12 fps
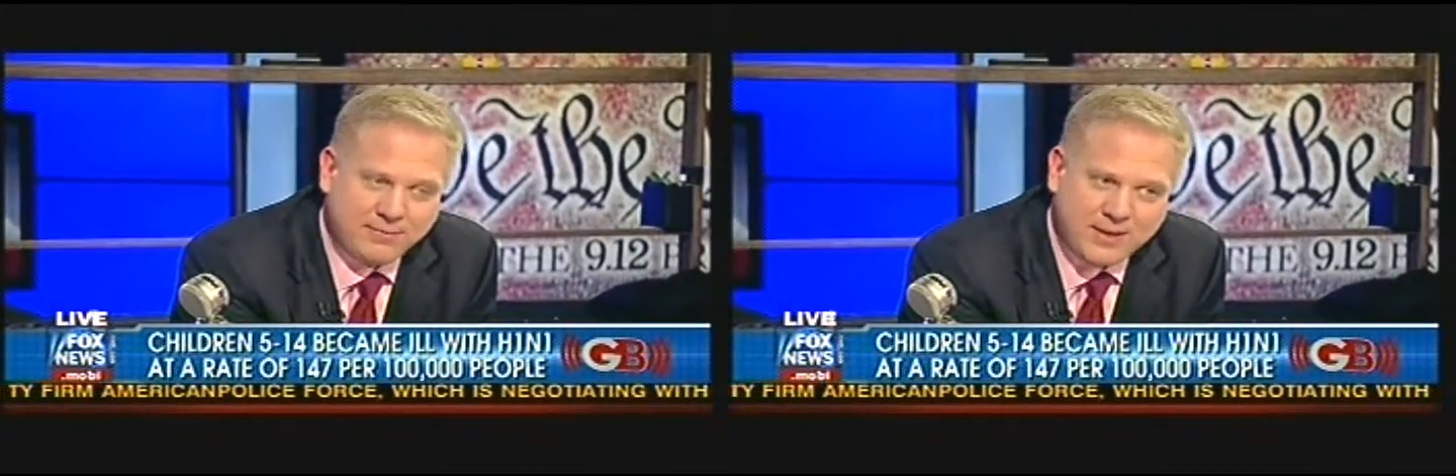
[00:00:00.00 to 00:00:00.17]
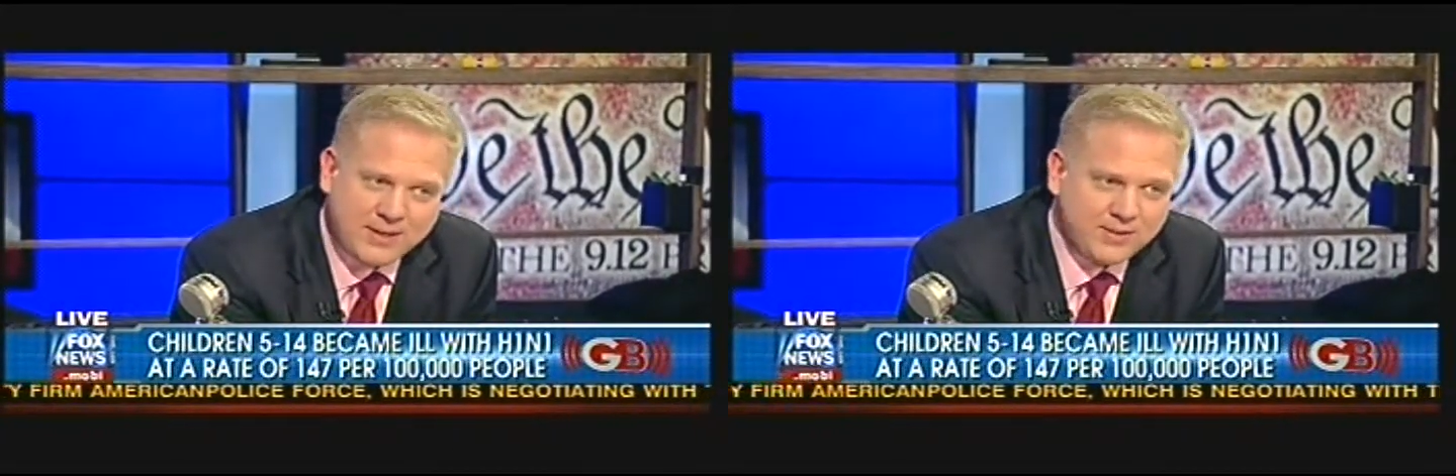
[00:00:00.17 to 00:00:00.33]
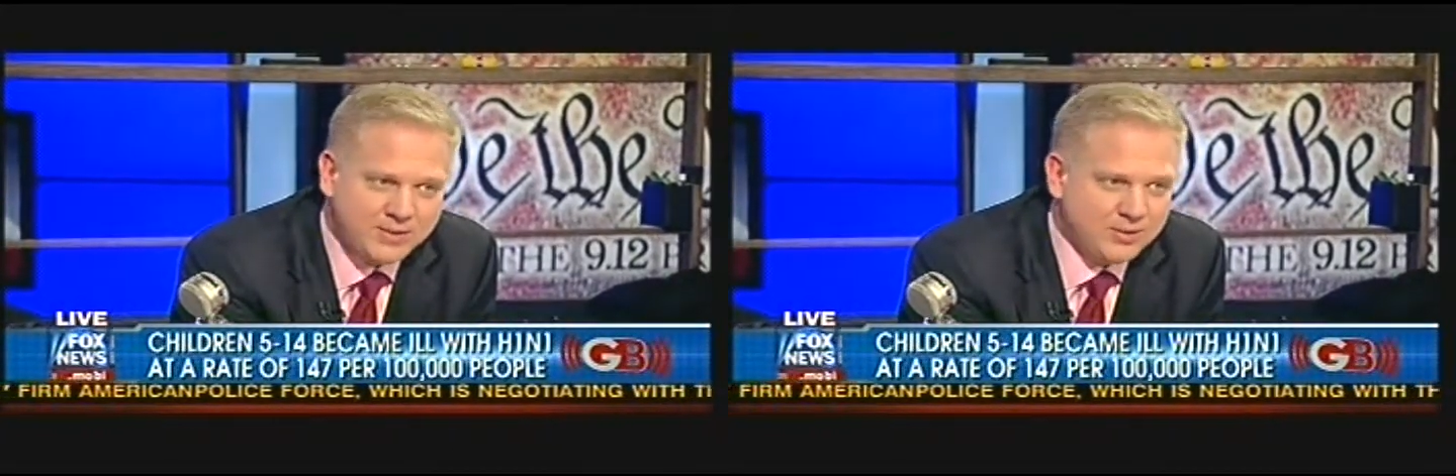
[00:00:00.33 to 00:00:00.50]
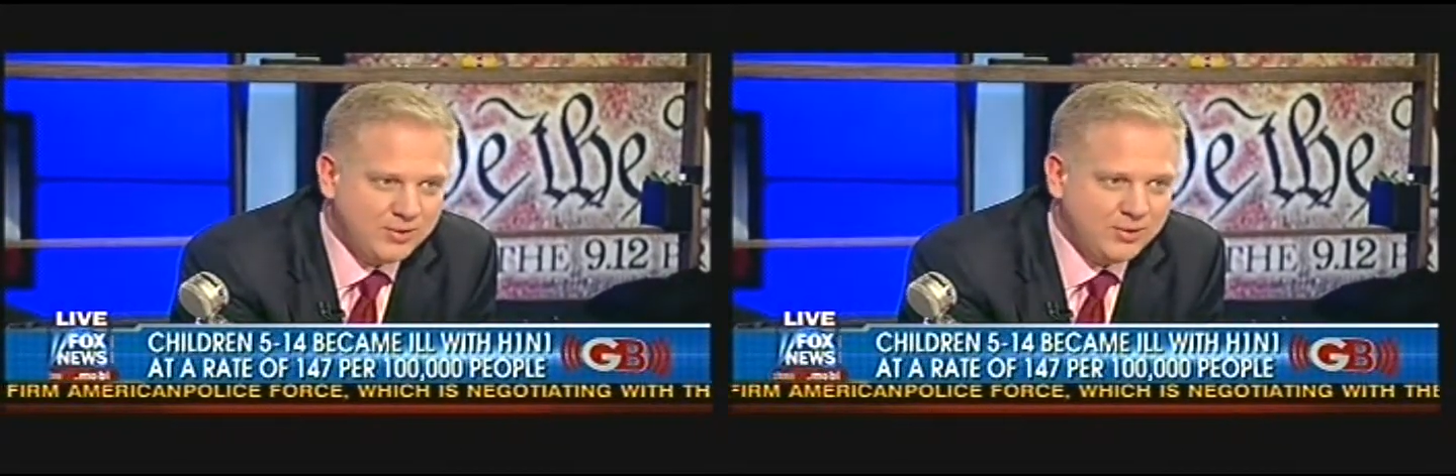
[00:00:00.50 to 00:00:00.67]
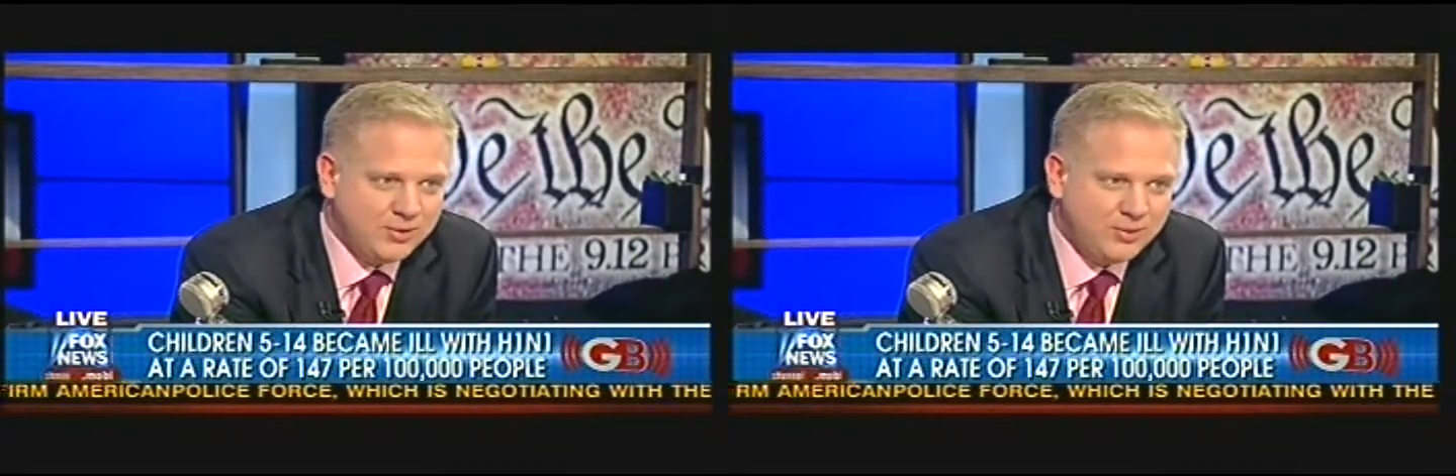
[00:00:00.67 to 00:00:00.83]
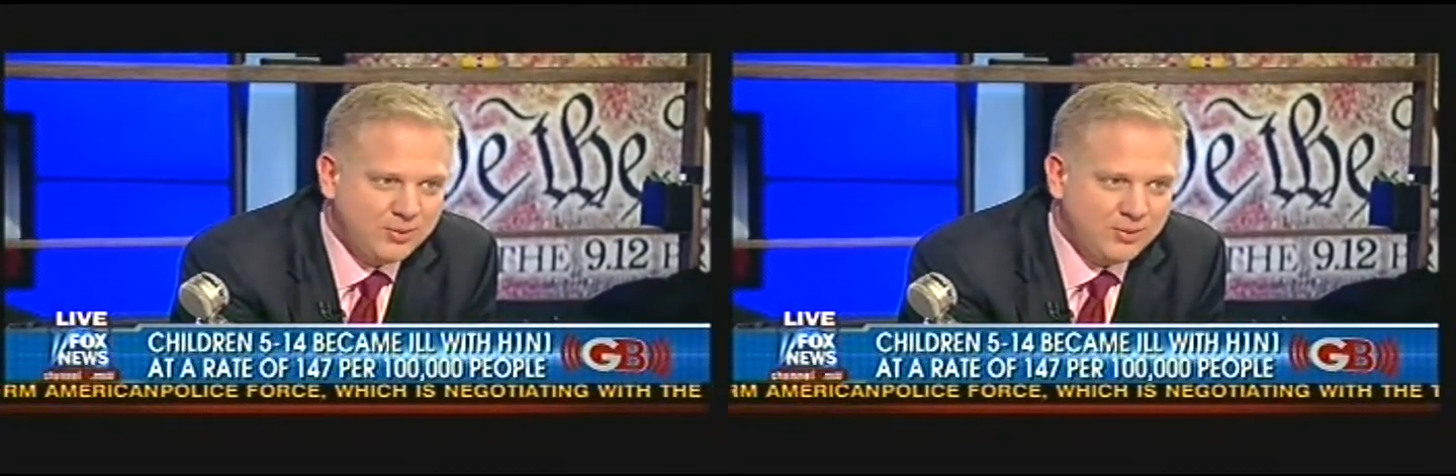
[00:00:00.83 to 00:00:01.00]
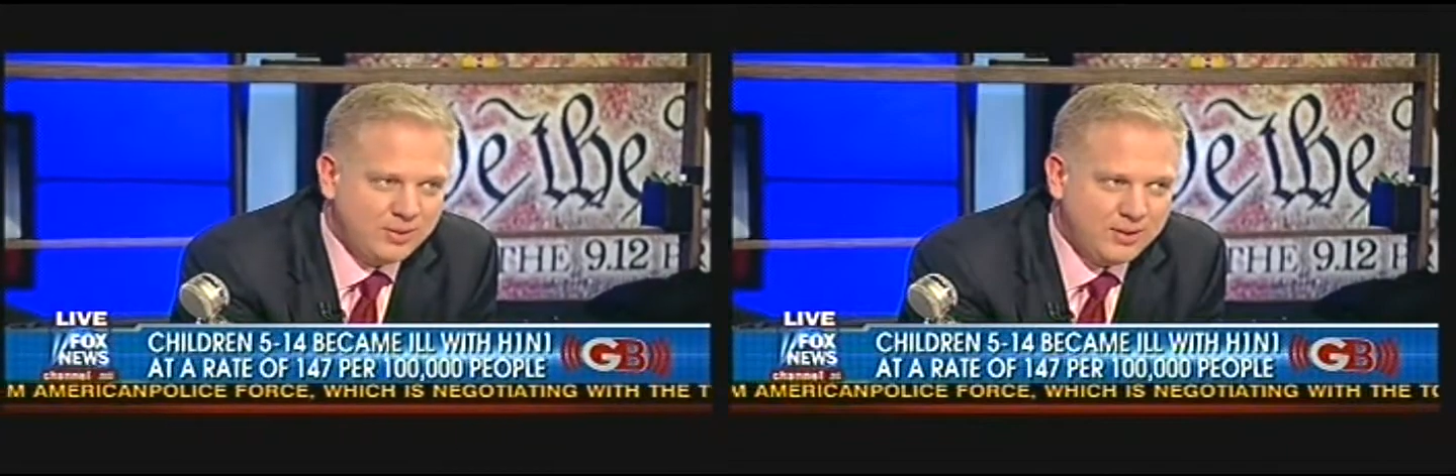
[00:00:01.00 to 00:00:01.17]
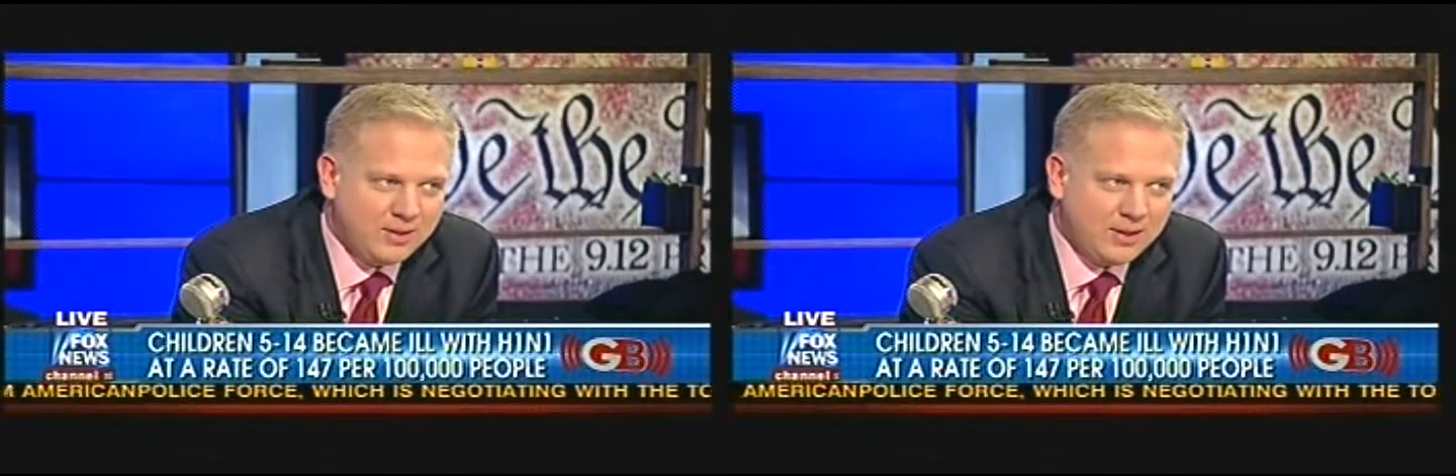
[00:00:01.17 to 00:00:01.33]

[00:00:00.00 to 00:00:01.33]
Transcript: friends who,